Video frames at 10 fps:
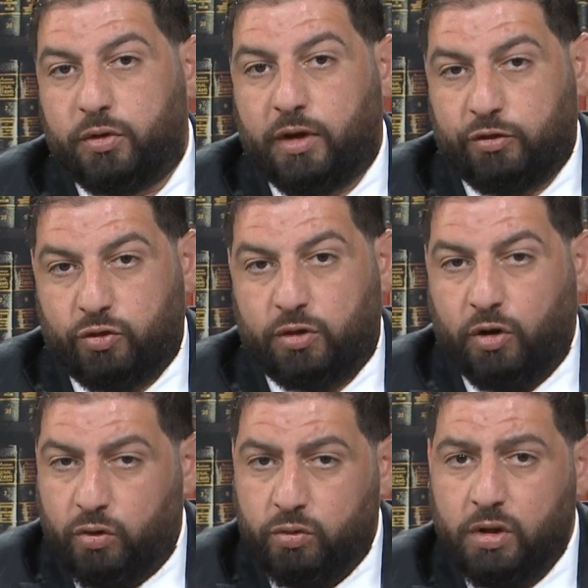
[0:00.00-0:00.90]
yes or
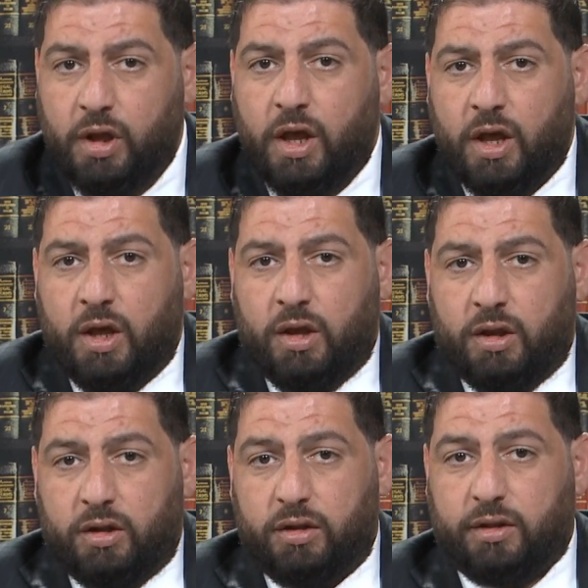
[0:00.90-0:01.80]
no.
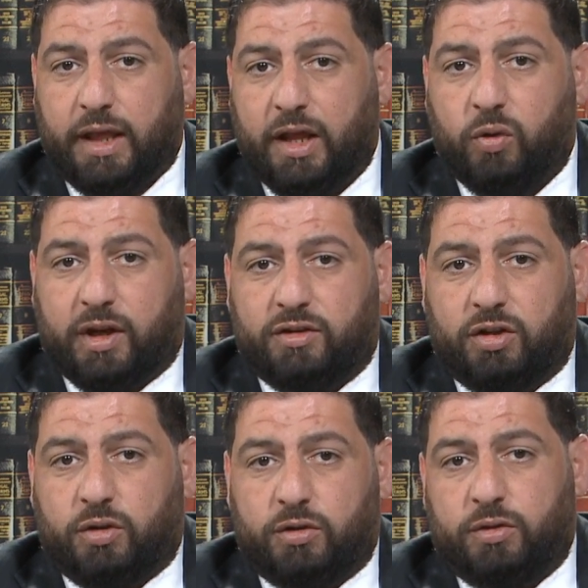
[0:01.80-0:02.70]
They don't get
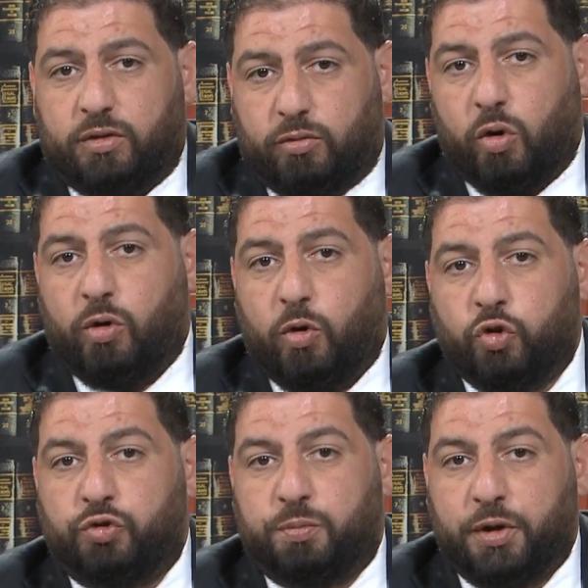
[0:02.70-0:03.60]
to, quote
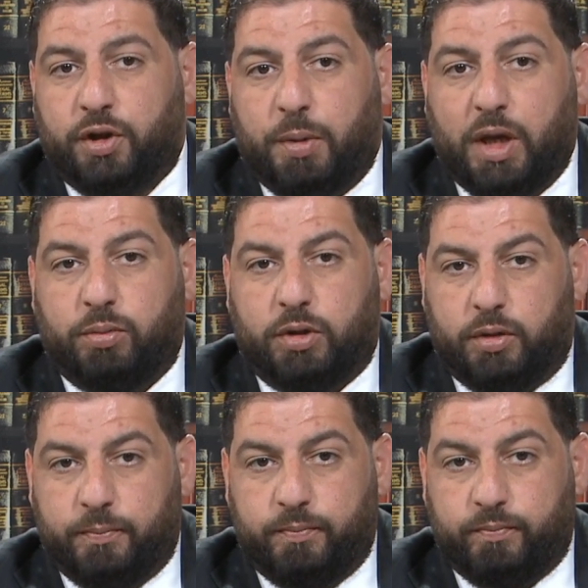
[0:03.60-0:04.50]
unquote, split the
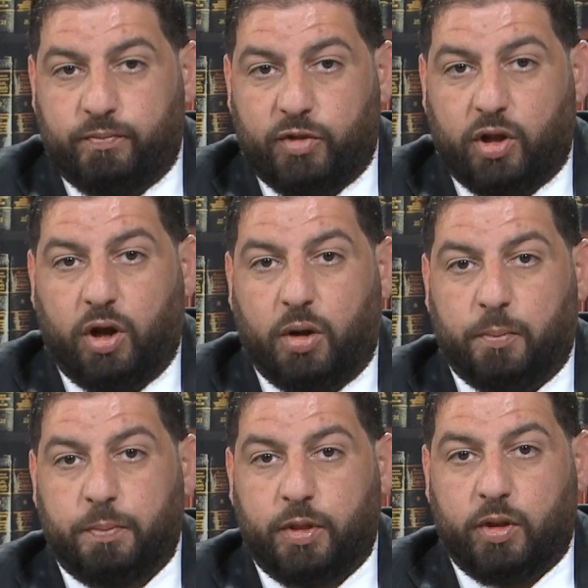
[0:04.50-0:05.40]
baby.
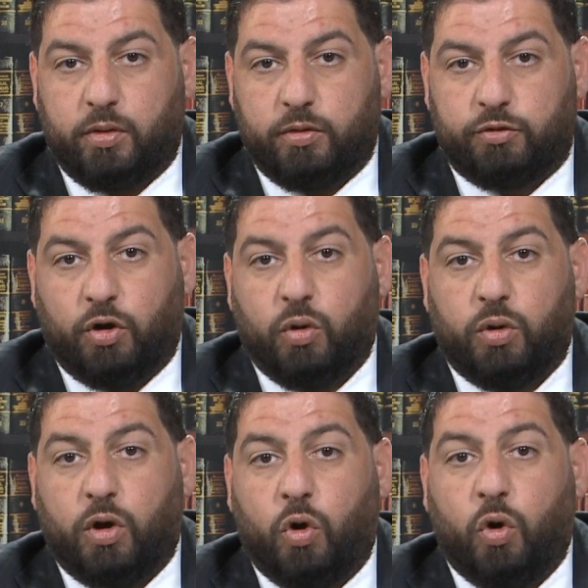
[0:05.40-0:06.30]

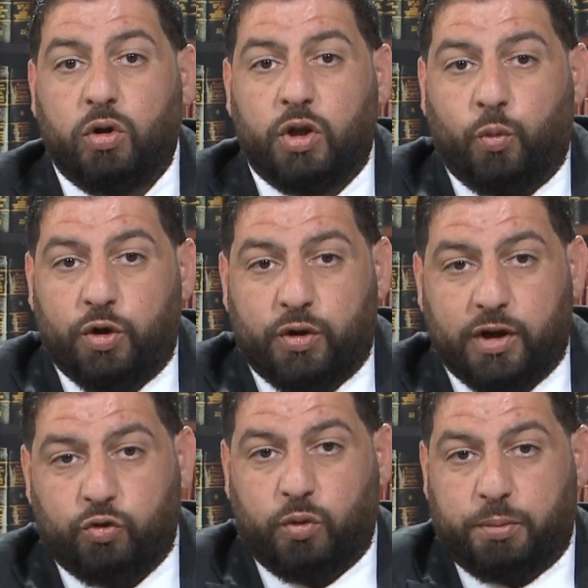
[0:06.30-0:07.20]
So only when you
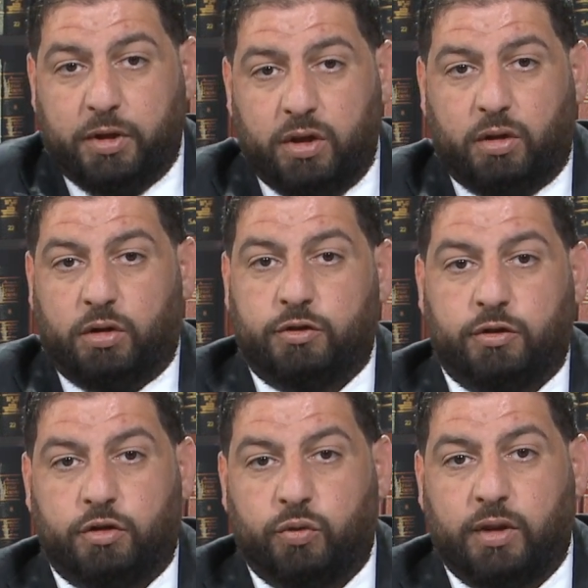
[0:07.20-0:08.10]
get to
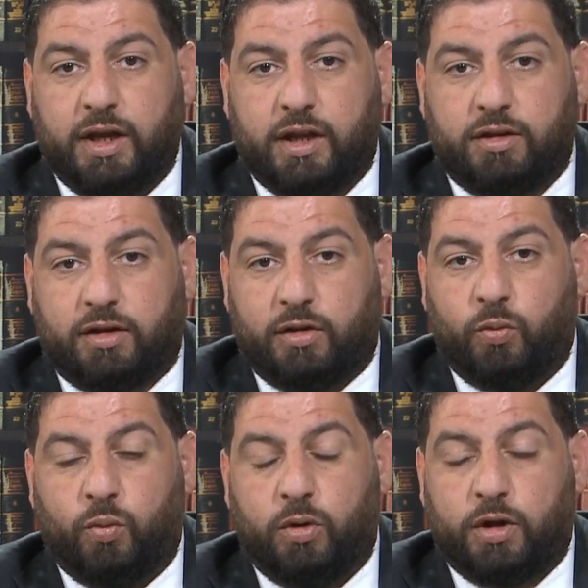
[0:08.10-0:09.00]
appeals do they get to
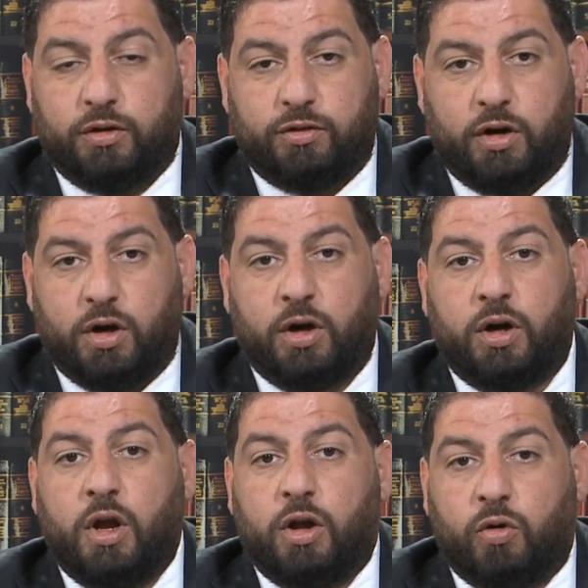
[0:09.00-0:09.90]

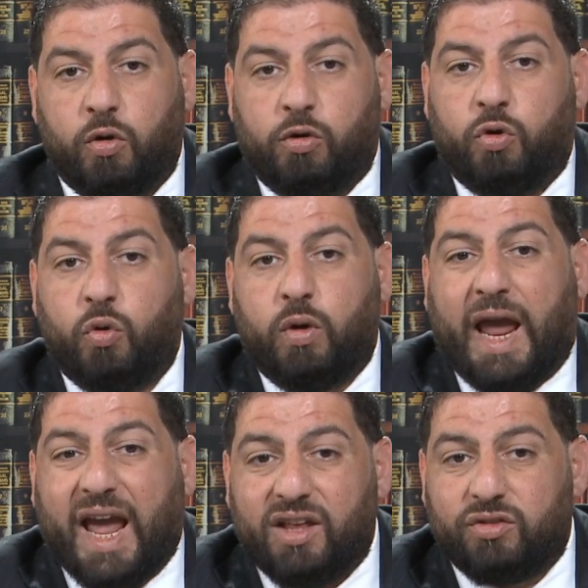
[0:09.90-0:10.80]
consider, quote unquote,
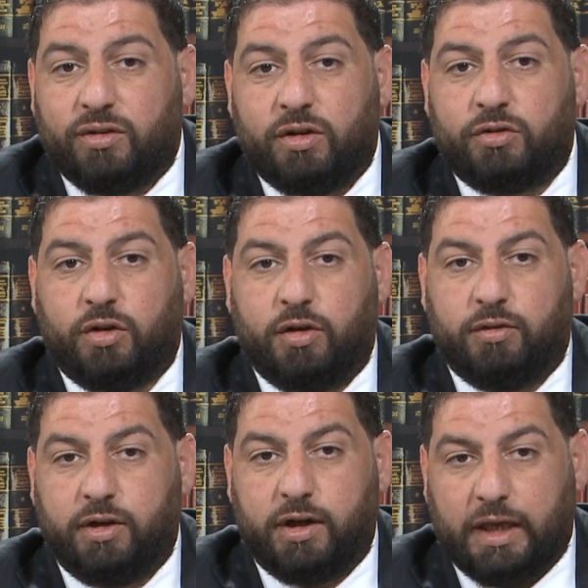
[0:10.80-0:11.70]
hazards
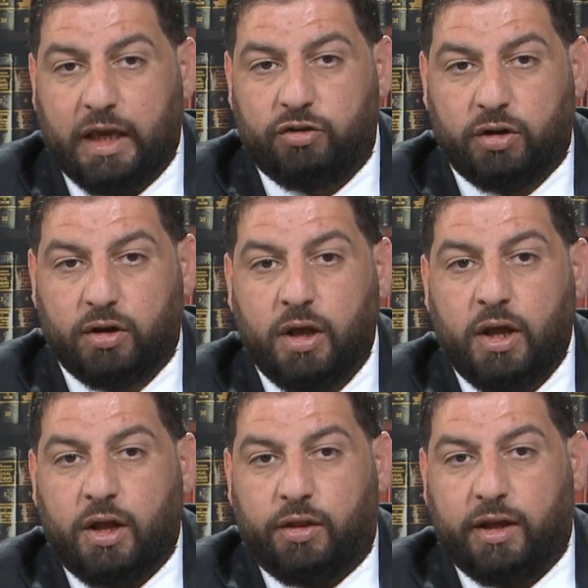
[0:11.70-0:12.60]
of litigation.
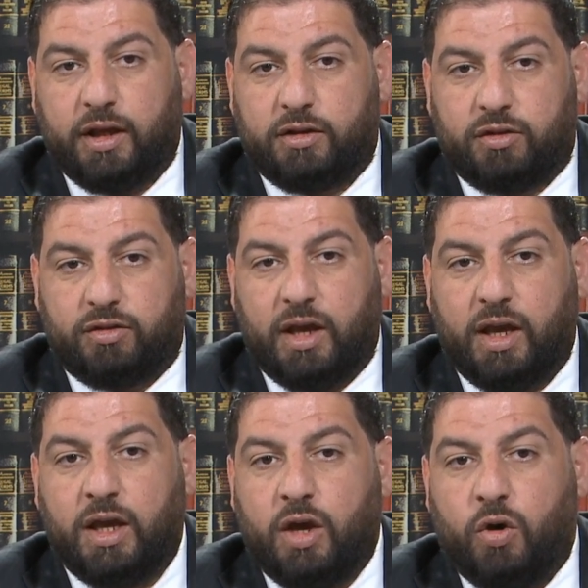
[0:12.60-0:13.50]
They get to
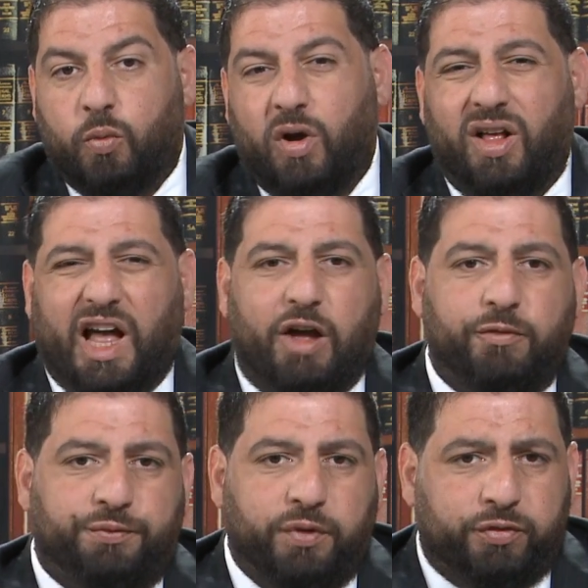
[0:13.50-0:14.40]
say, well,
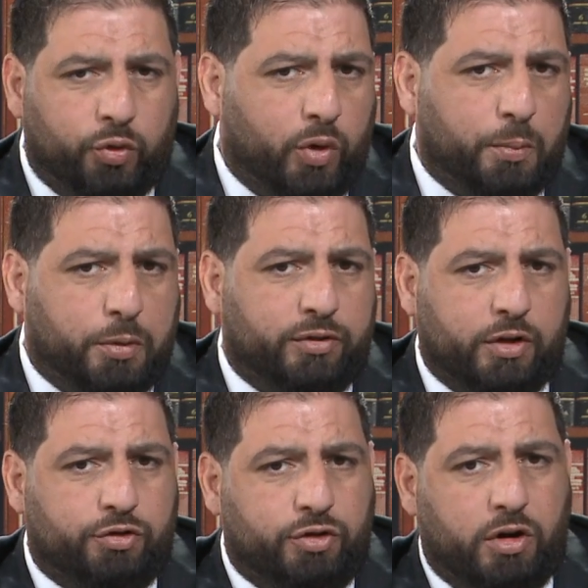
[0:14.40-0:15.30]
I'm
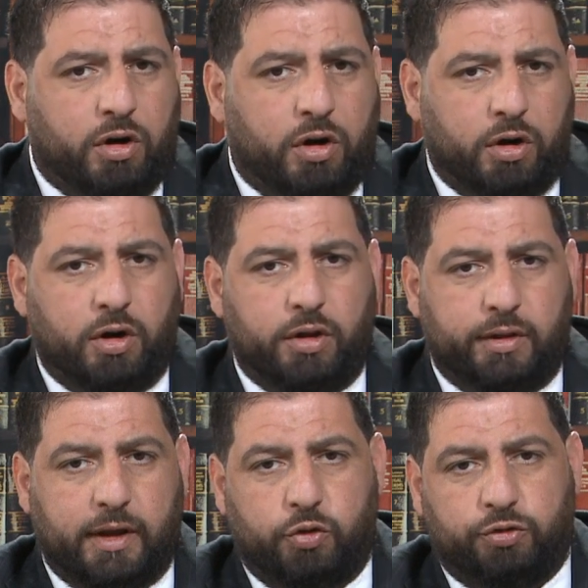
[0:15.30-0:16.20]
51% sure
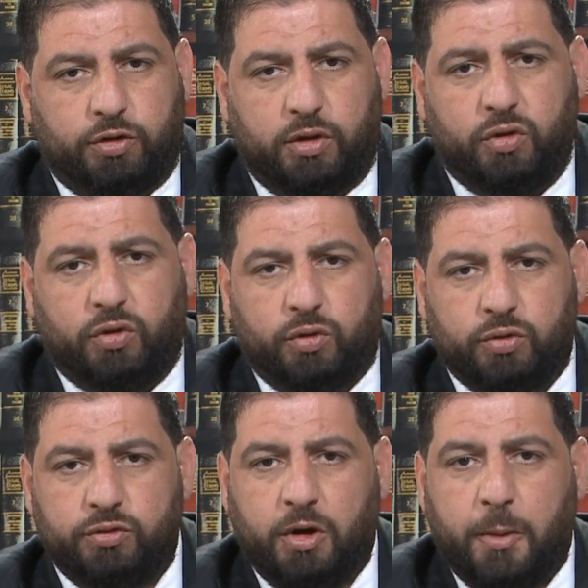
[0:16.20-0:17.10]
that you should
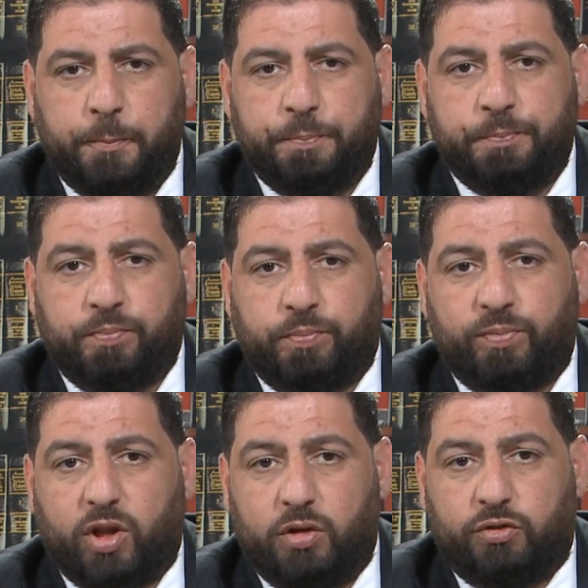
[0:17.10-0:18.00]
lose,
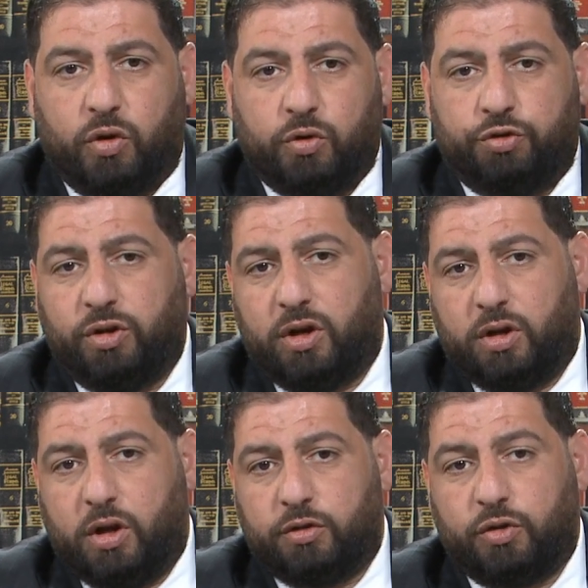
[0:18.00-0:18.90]
so you
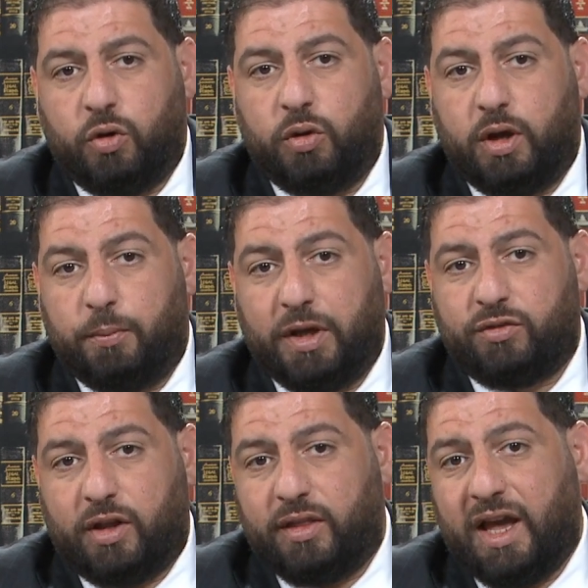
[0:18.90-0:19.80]
shouldn't. So
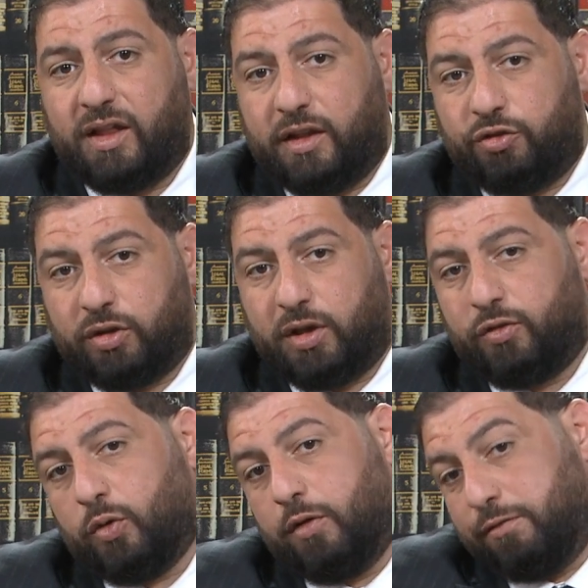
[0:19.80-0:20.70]
based on that, they should
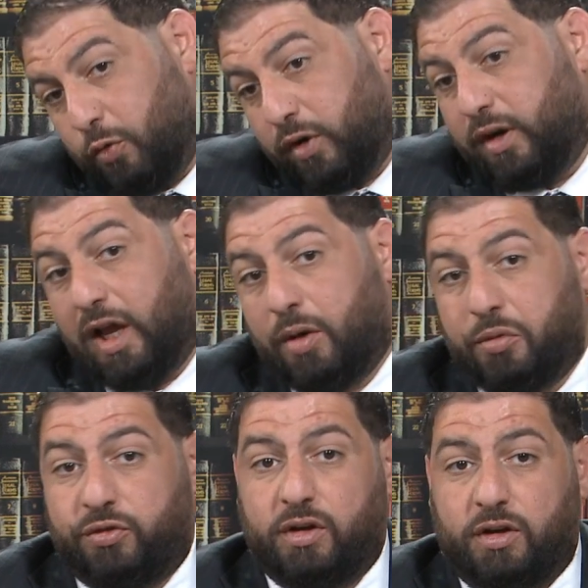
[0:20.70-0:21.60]
give you a
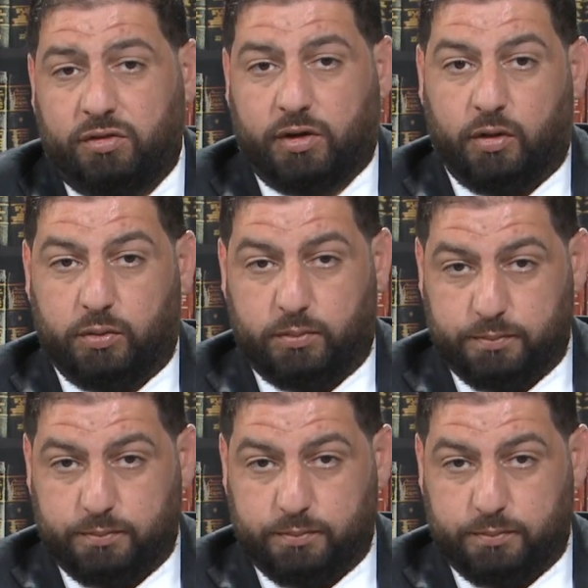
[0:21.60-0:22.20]
49% discount.